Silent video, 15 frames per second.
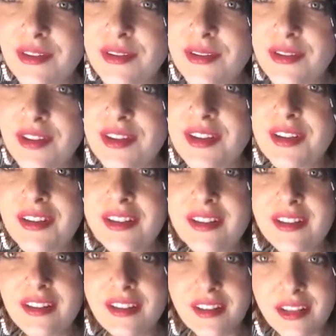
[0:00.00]
you.
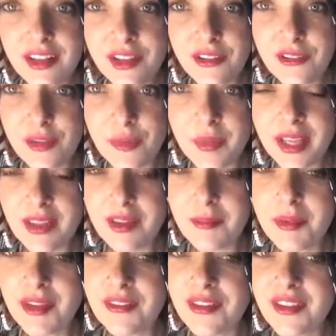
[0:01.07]
Thank you for
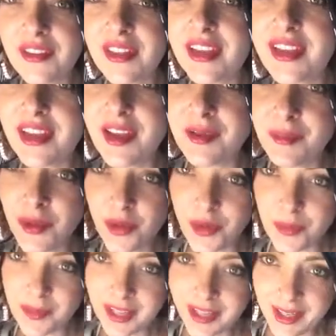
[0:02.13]
making me feel like I am
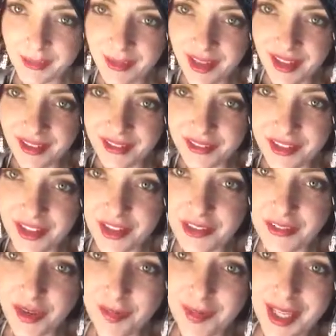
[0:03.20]
home and I am loved
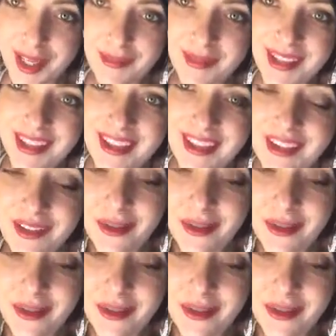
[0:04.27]
for being me